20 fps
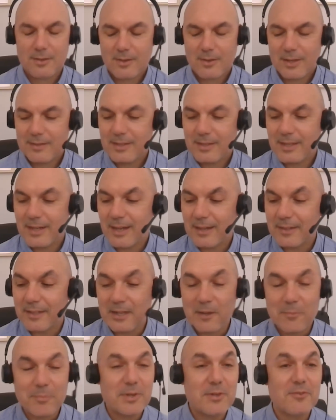No, and
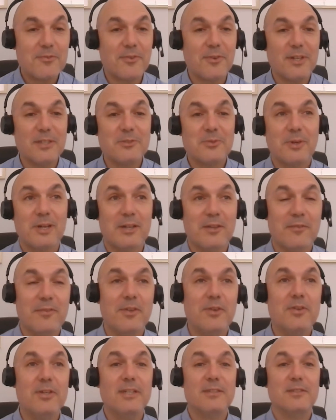they are beautiful as well. If
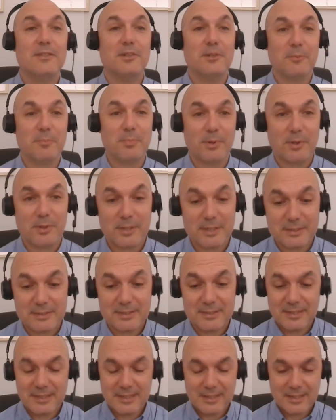you look at your
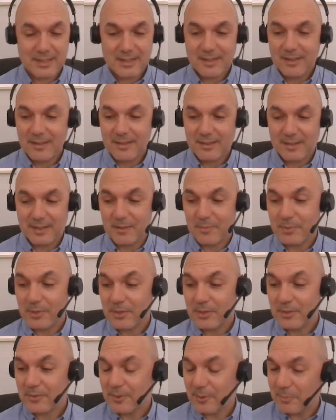projects, they are
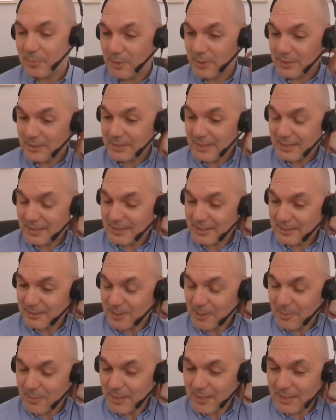beautiful projects, and
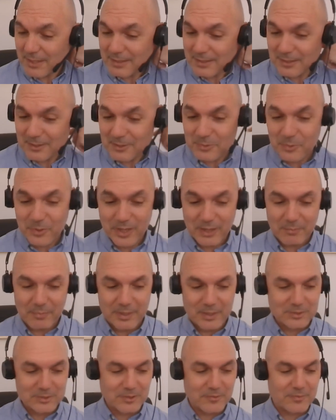something else as well,
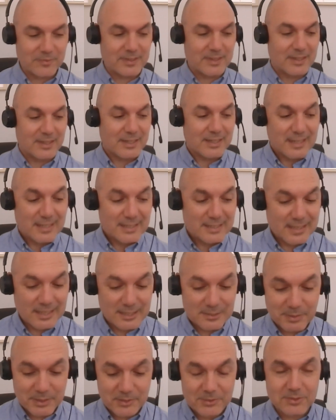because
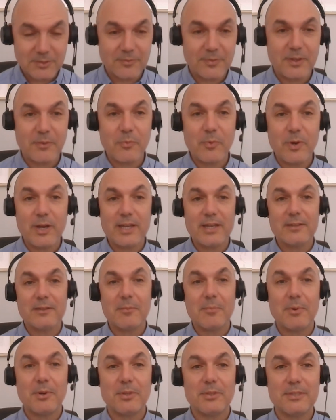of the way and
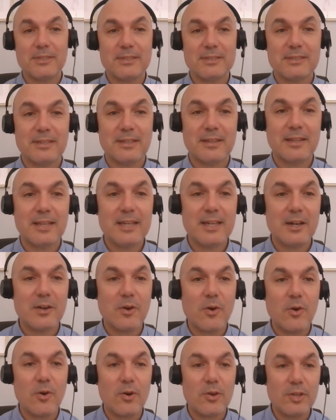the process, they are
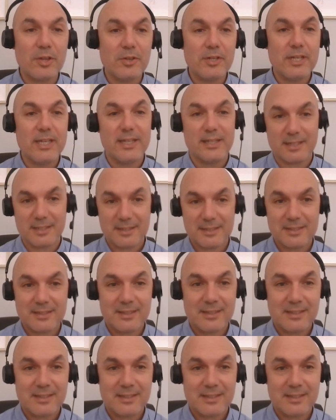all unique.